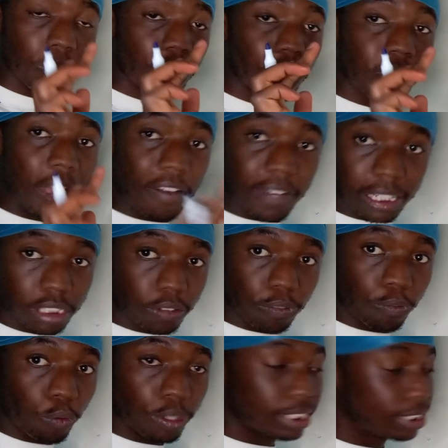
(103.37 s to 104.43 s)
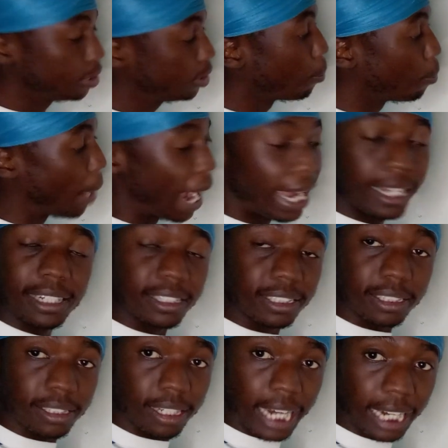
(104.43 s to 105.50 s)
540 minus
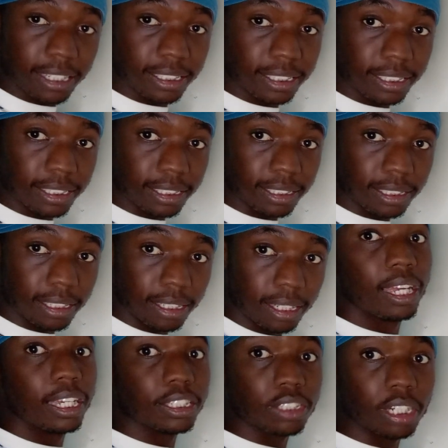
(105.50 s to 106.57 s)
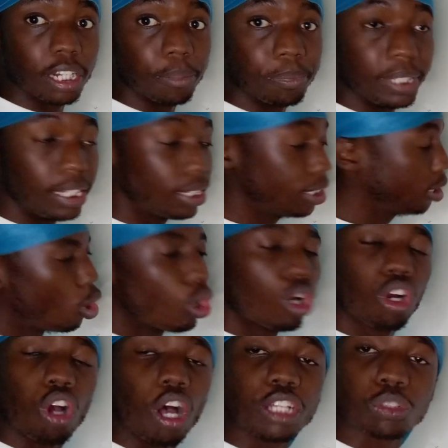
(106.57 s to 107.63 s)
360 is gonna be
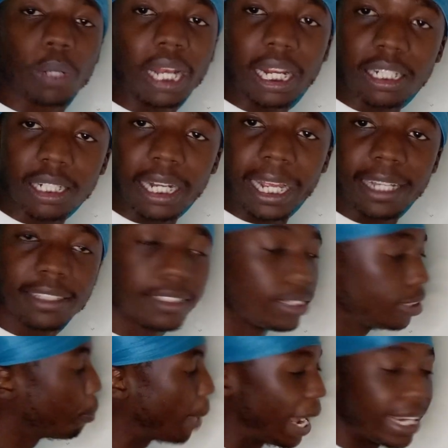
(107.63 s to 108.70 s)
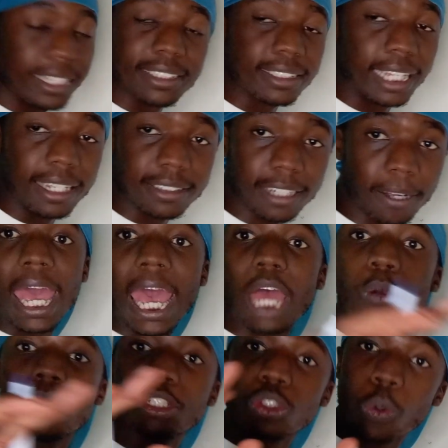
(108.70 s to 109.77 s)
cos 180 minus theta. And
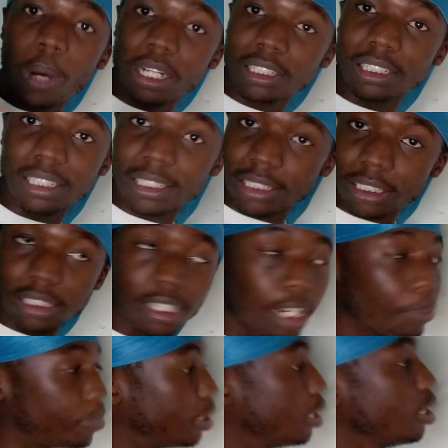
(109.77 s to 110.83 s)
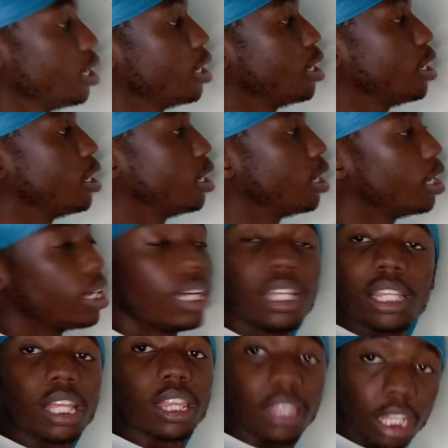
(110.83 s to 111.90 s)
which quadrant is this gonna be? The
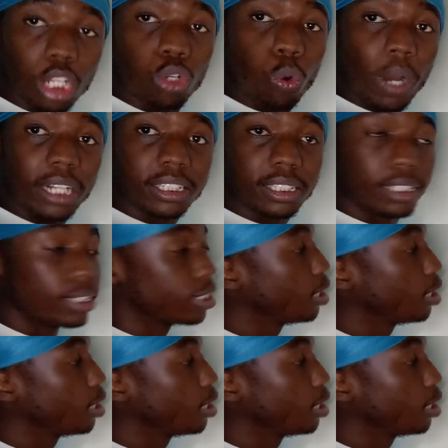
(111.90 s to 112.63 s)
third quadrant.